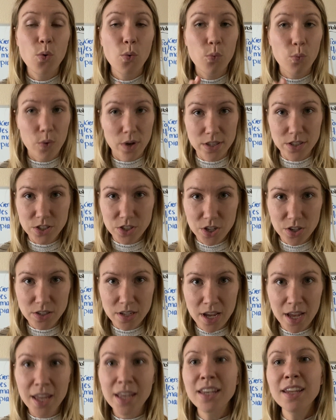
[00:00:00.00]
Once you're
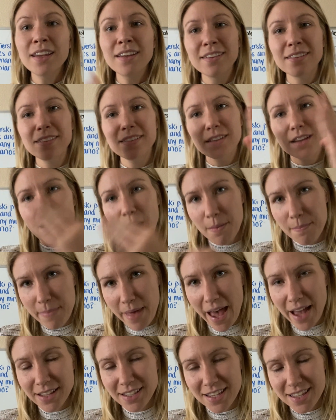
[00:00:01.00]
done, come
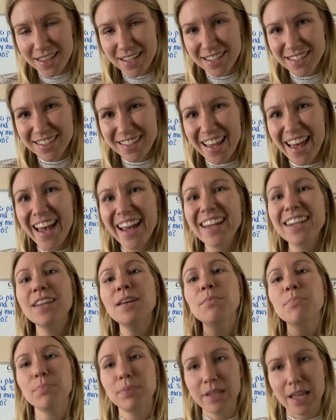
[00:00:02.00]
back to this slide,
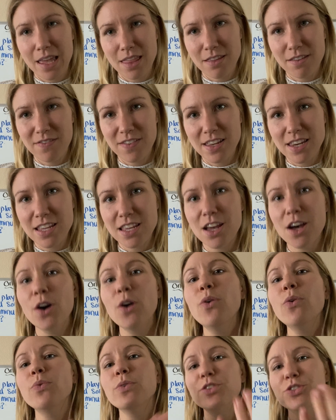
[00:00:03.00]
play the video,
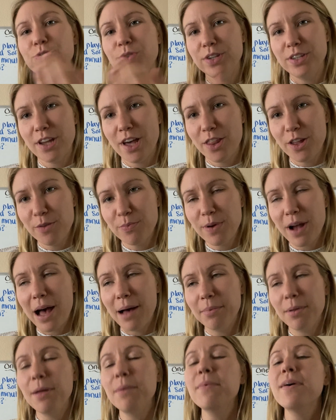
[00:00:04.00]
we'll do another
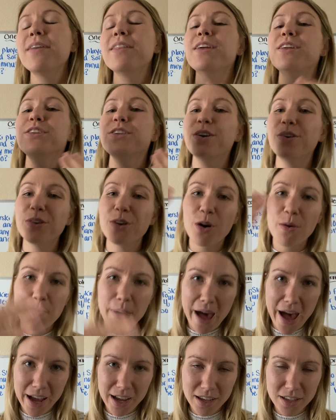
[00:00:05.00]
problem, and then you'll go
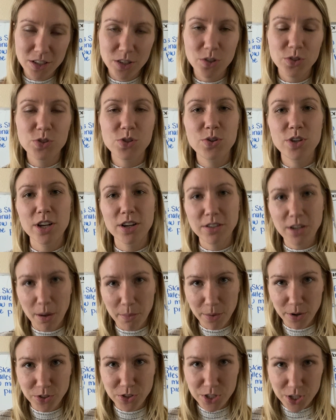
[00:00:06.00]
back and you'll do your
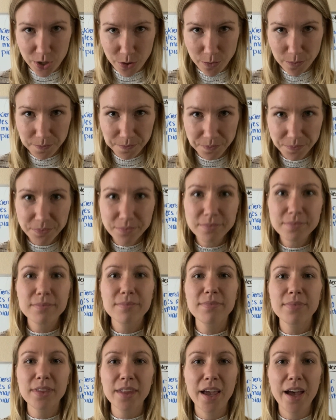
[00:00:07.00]
number two.
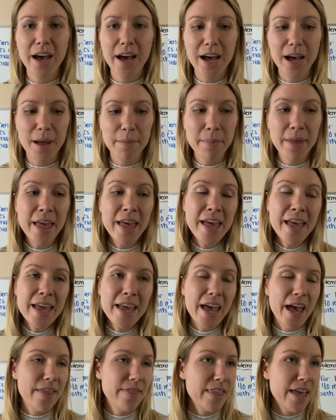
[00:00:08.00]

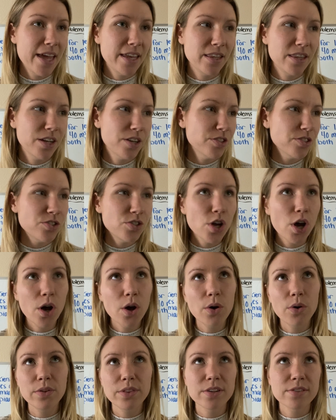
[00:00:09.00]
And then there's
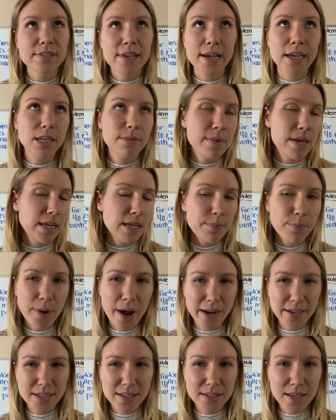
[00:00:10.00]
not going to be any
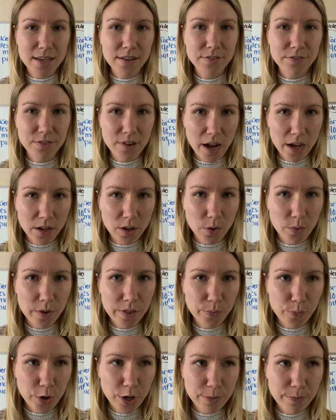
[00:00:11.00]
practice on Freckle
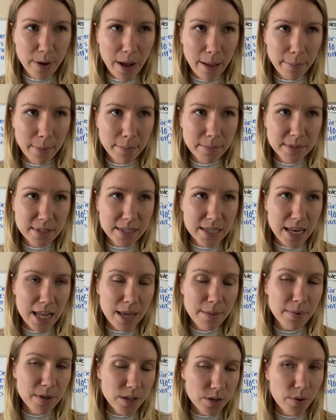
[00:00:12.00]
with word problems today,
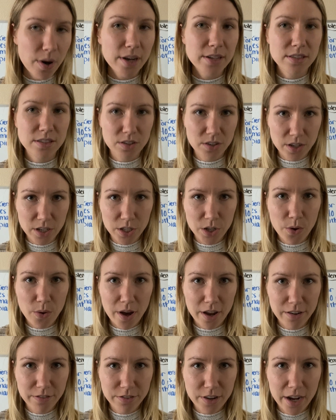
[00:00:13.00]
but you are still going to go
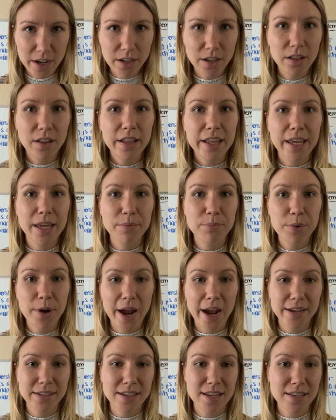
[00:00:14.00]
on Freckle and
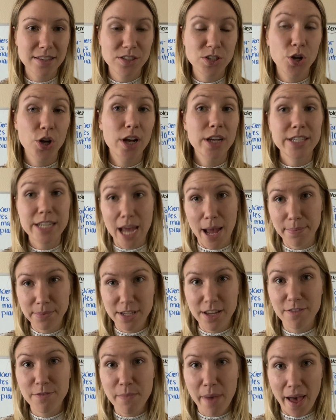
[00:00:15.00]
practice your
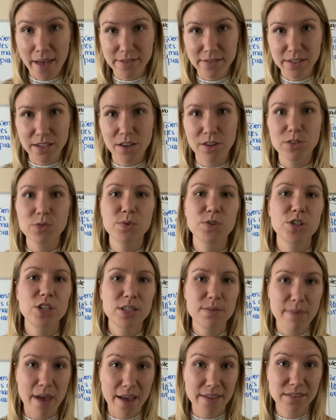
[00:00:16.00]
adaptive math skills, which is
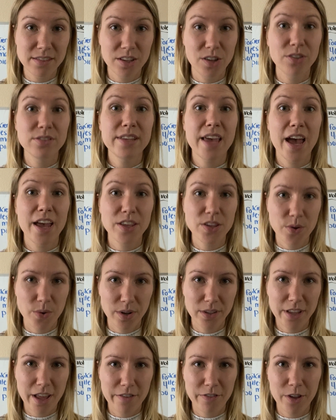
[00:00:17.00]
math skills at your
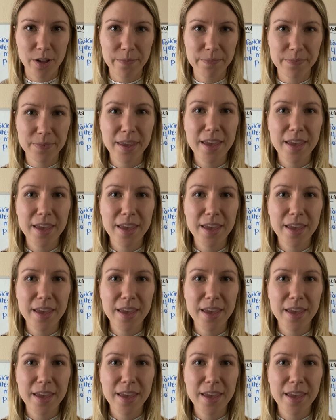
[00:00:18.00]
level.